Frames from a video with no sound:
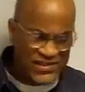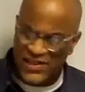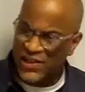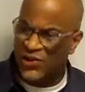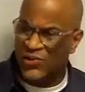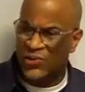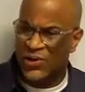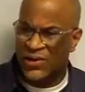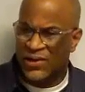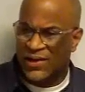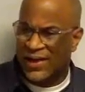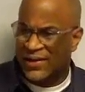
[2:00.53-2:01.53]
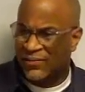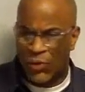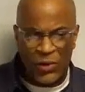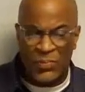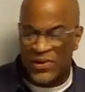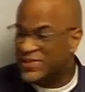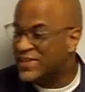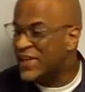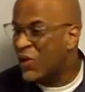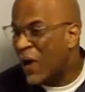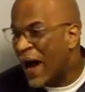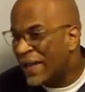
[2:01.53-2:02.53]
SEO, WordPress
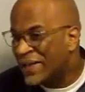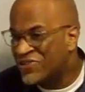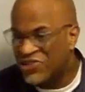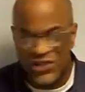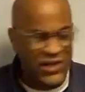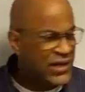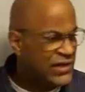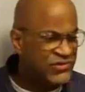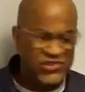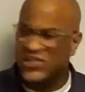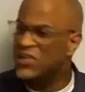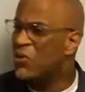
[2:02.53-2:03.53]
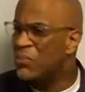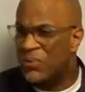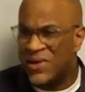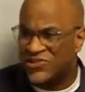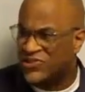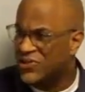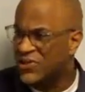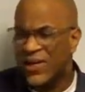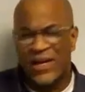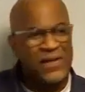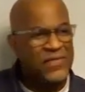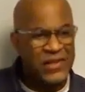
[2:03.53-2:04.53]
SEOology, SEO Presser.
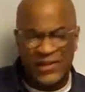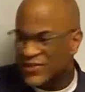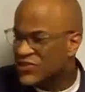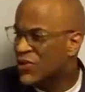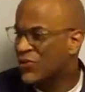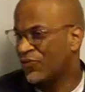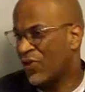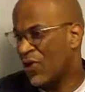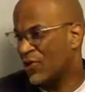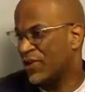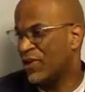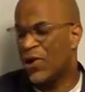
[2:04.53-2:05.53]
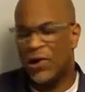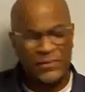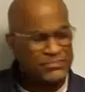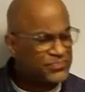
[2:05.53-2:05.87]
The list goes on and on.